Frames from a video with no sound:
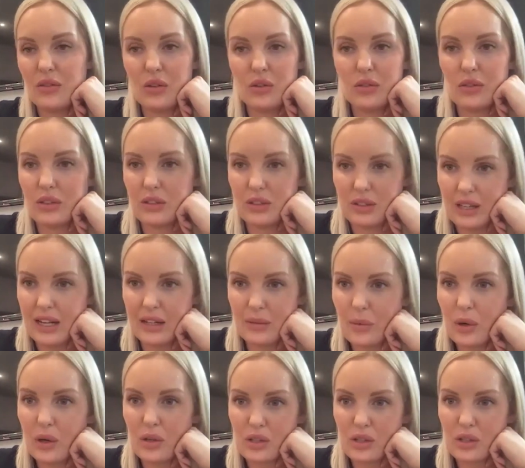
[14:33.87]
gone and had
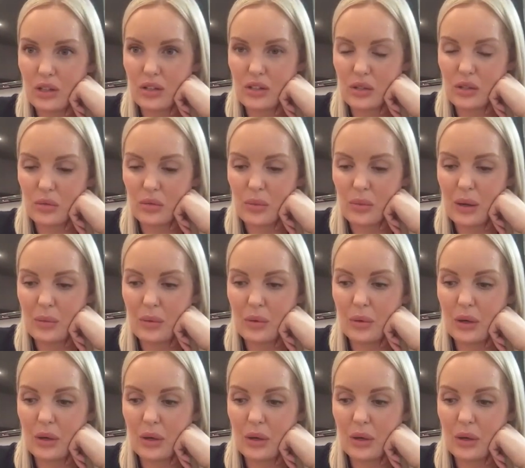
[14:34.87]
masterclasses with people.